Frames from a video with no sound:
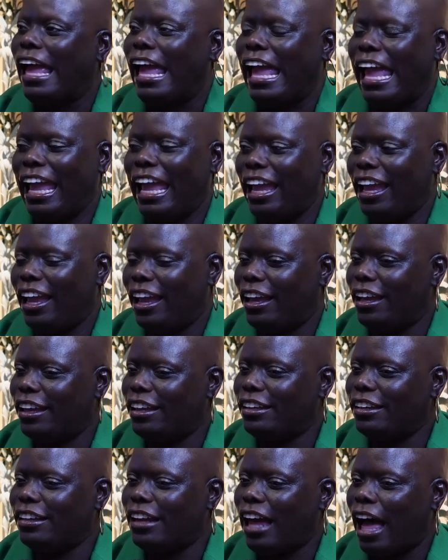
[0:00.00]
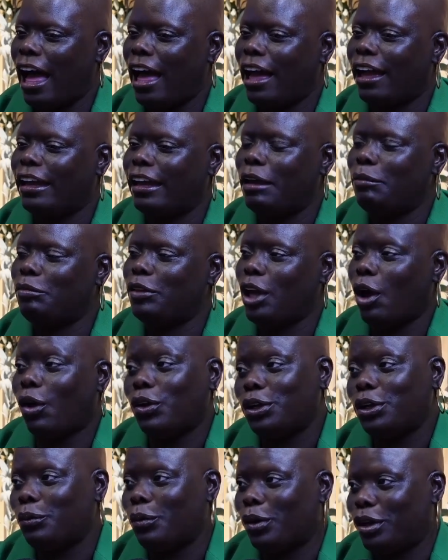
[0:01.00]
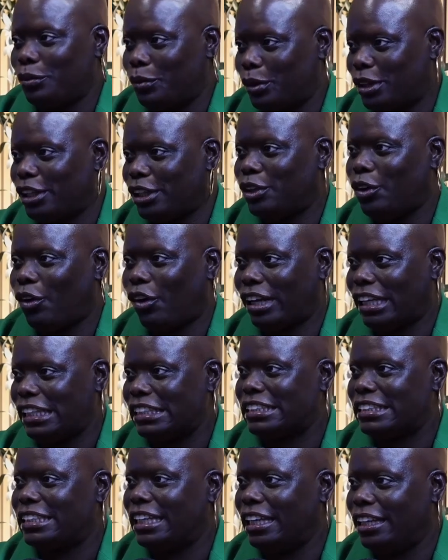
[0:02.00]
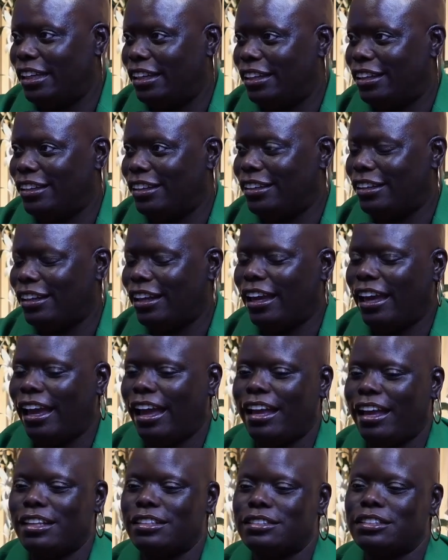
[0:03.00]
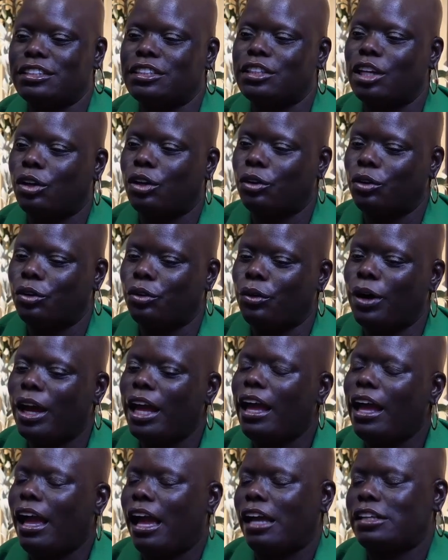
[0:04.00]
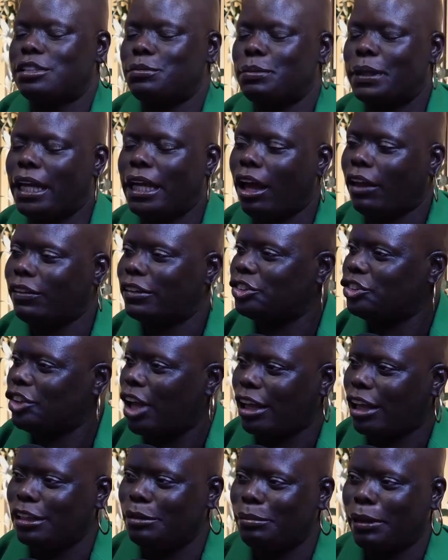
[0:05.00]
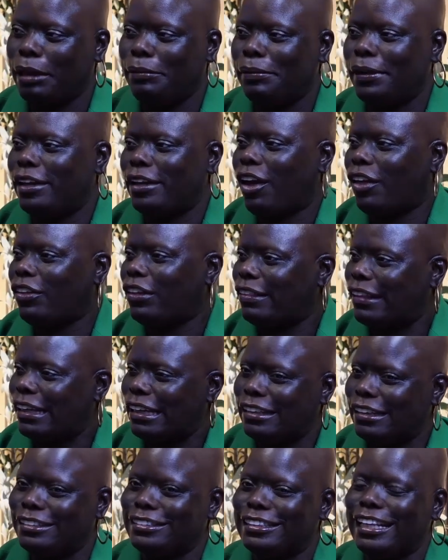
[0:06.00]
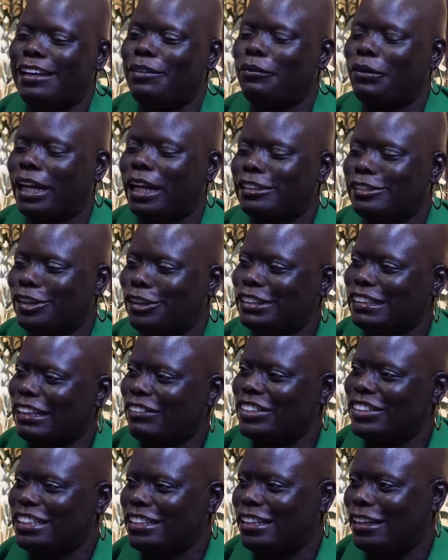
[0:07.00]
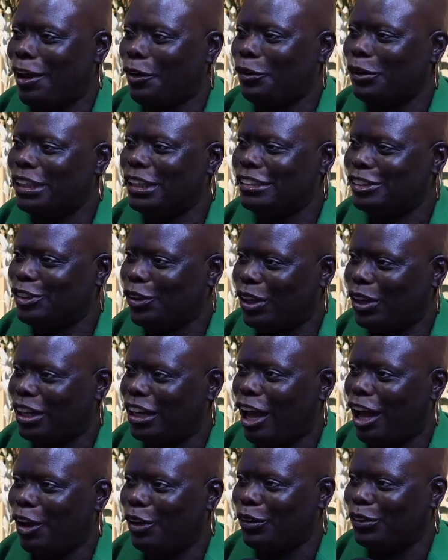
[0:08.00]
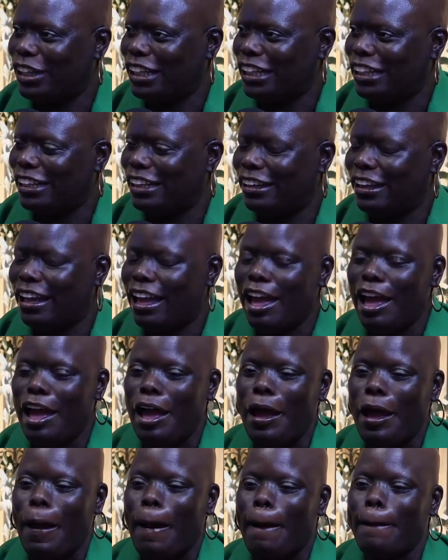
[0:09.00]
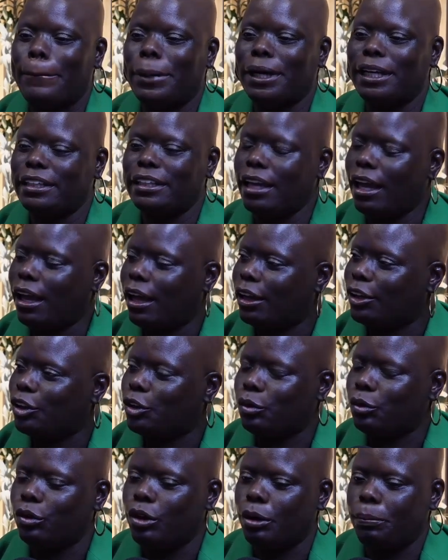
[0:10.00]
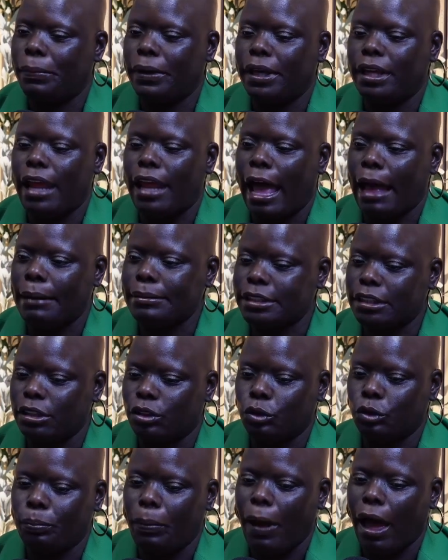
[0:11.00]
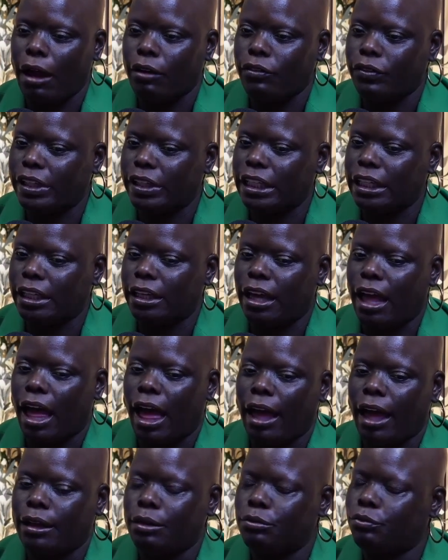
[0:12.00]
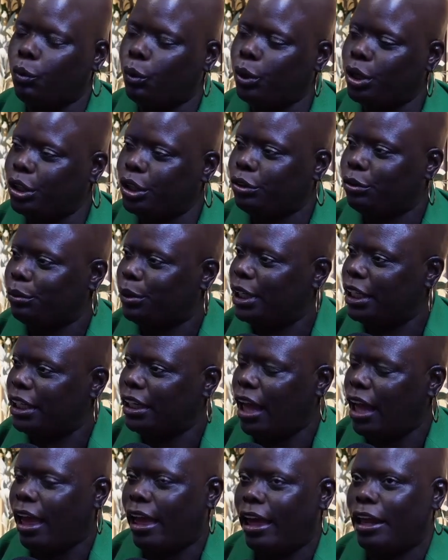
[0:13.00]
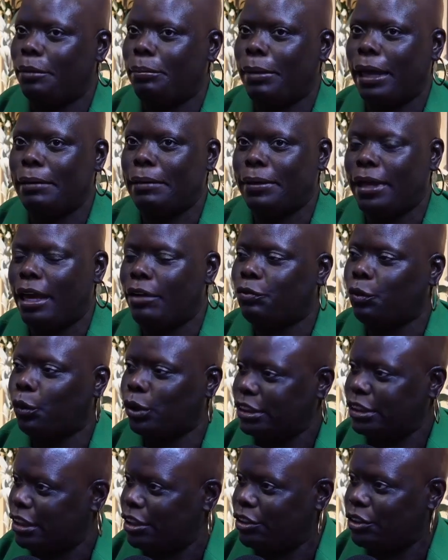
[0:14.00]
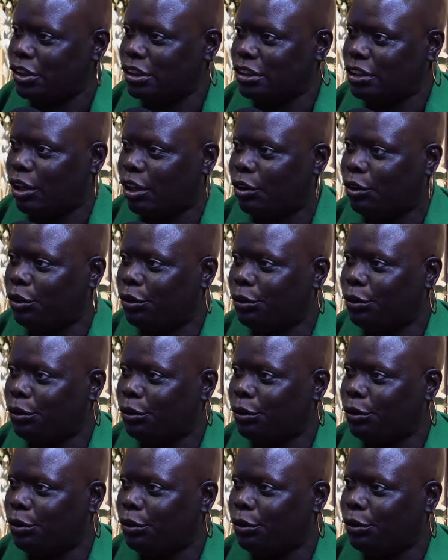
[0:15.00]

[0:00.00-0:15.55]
And I am the only one with the darkest skin. And so I used to be called this chocolate baby and all the things. And when I turned 17, I really started owning it. But yeah, grew up in absolute poverty. I am 43. I had a baby at 14 years old.